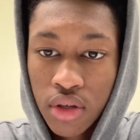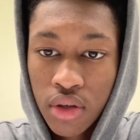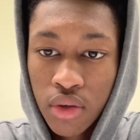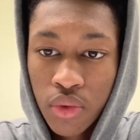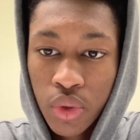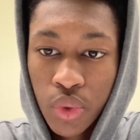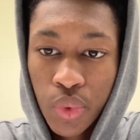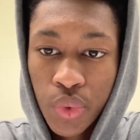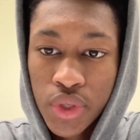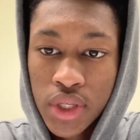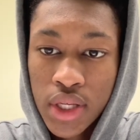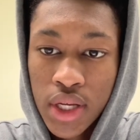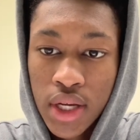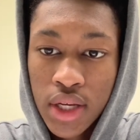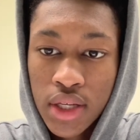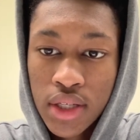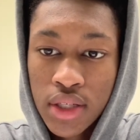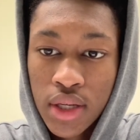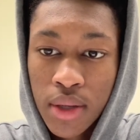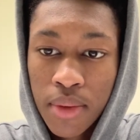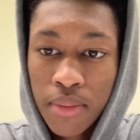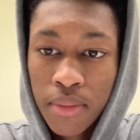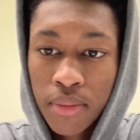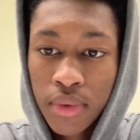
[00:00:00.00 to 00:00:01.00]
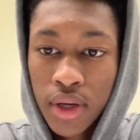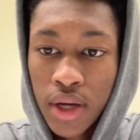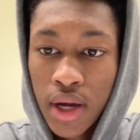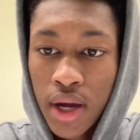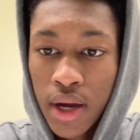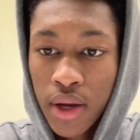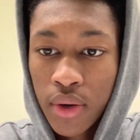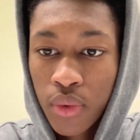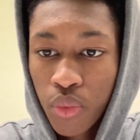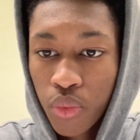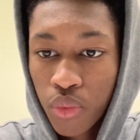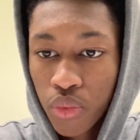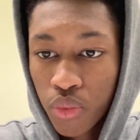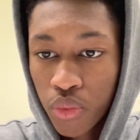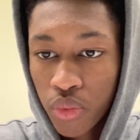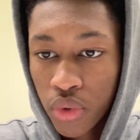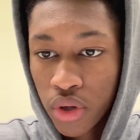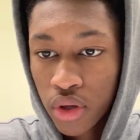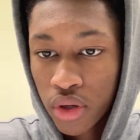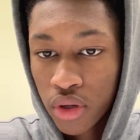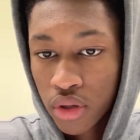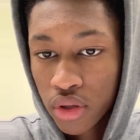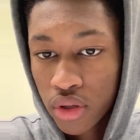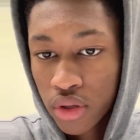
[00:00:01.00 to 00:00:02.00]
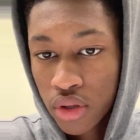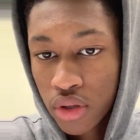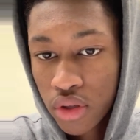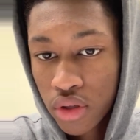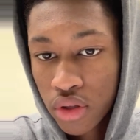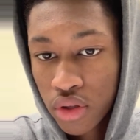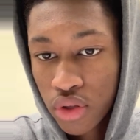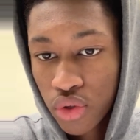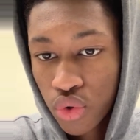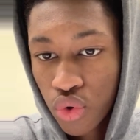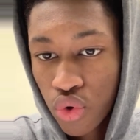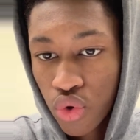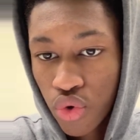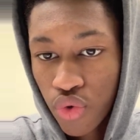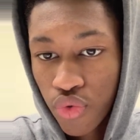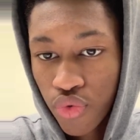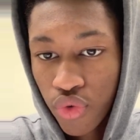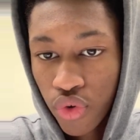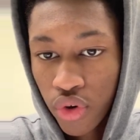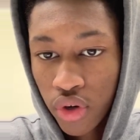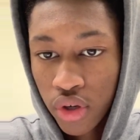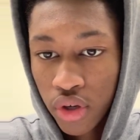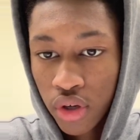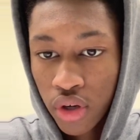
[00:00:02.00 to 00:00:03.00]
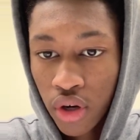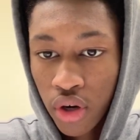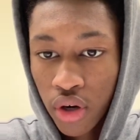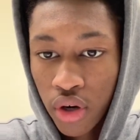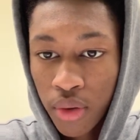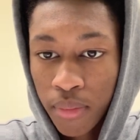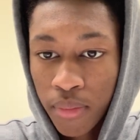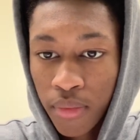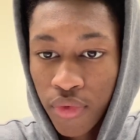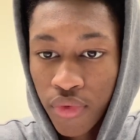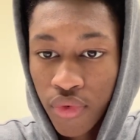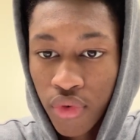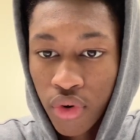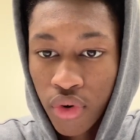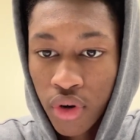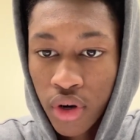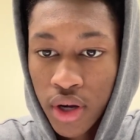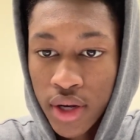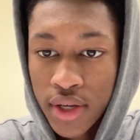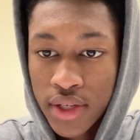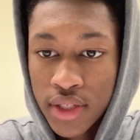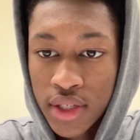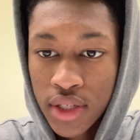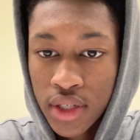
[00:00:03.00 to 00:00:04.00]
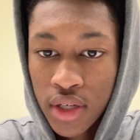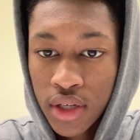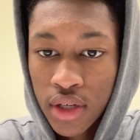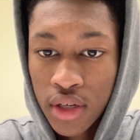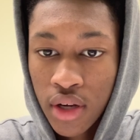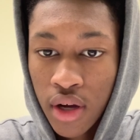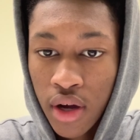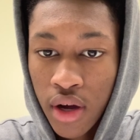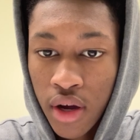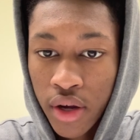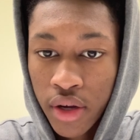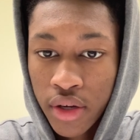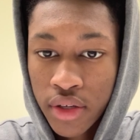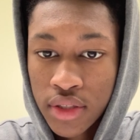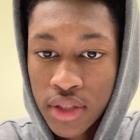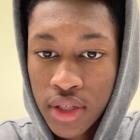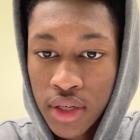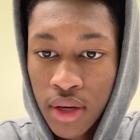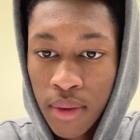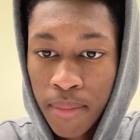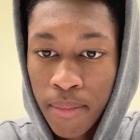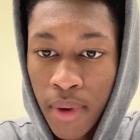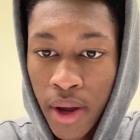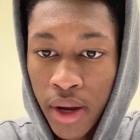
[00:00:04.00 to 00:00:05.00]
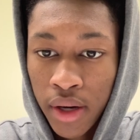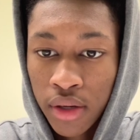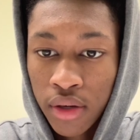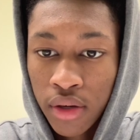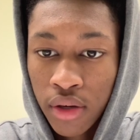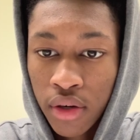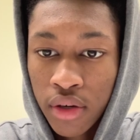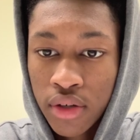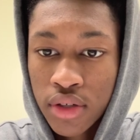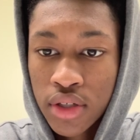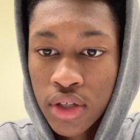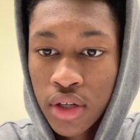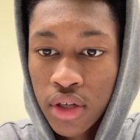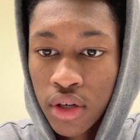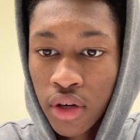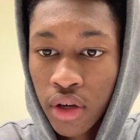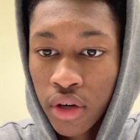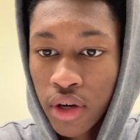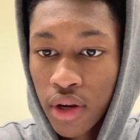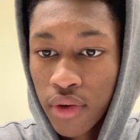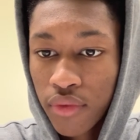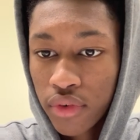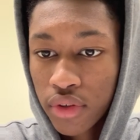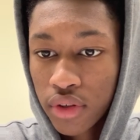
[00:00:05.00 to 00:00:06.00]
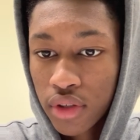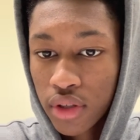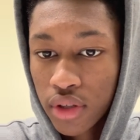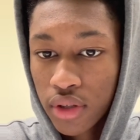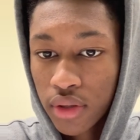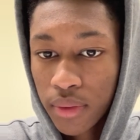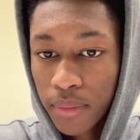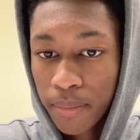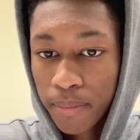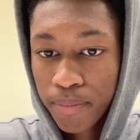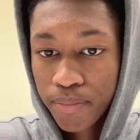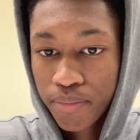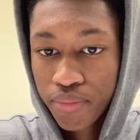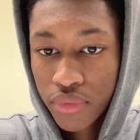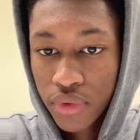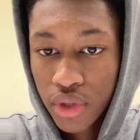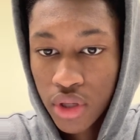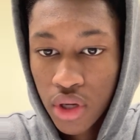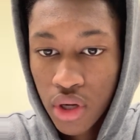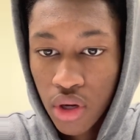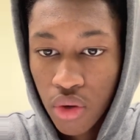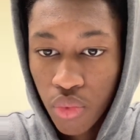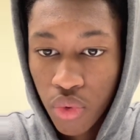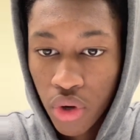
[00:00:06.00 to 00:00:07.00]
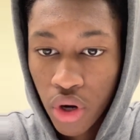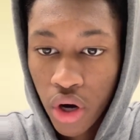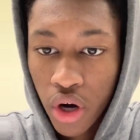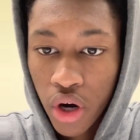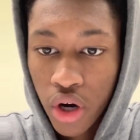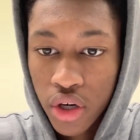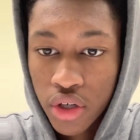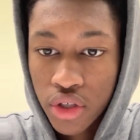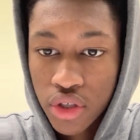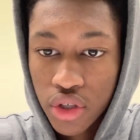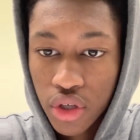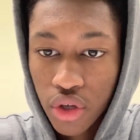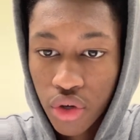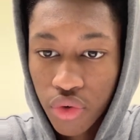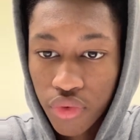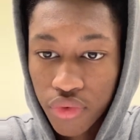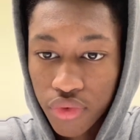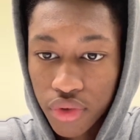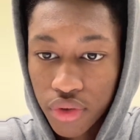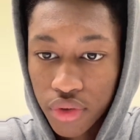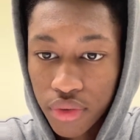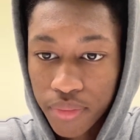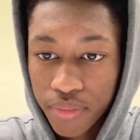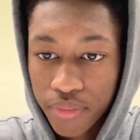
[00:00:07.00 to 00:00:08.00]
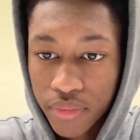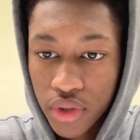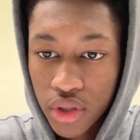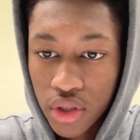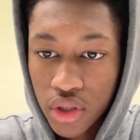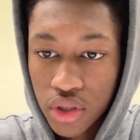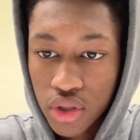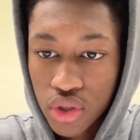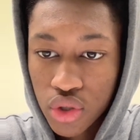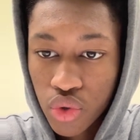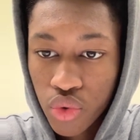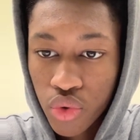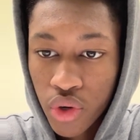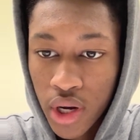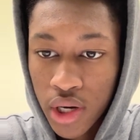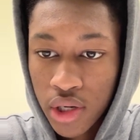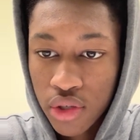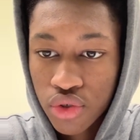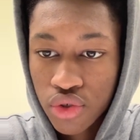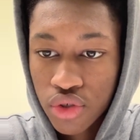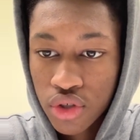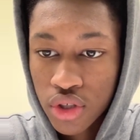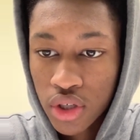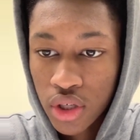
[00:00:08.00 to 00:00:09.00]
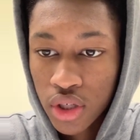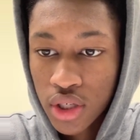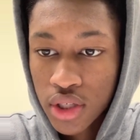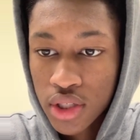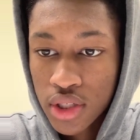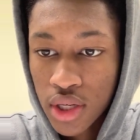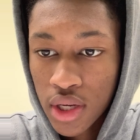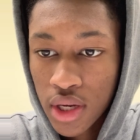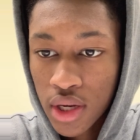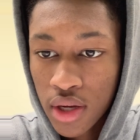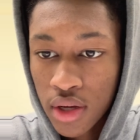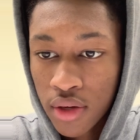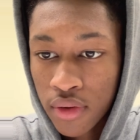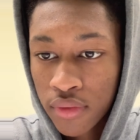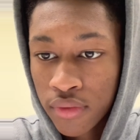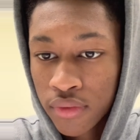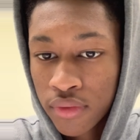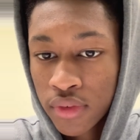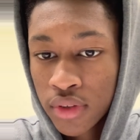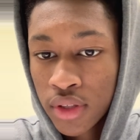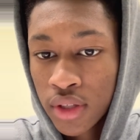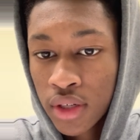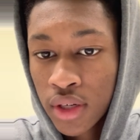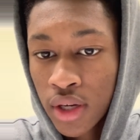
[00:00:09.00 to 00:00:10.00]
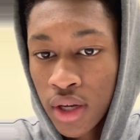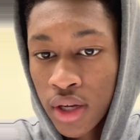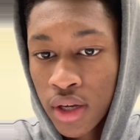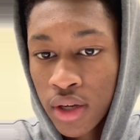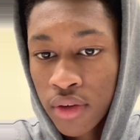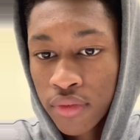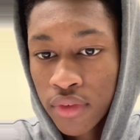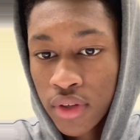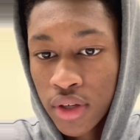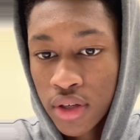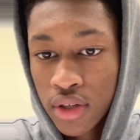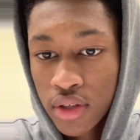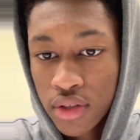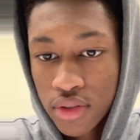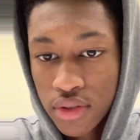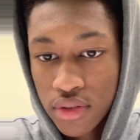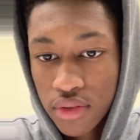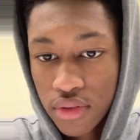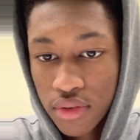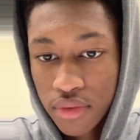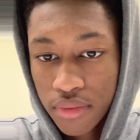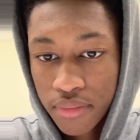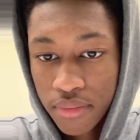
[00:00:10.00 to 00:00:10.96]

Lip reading: We will say some kind word, the cool front yard before us and the dogs in the backyard shin on everything. We are hunched over, two extras on the set of The Night of the Hunter.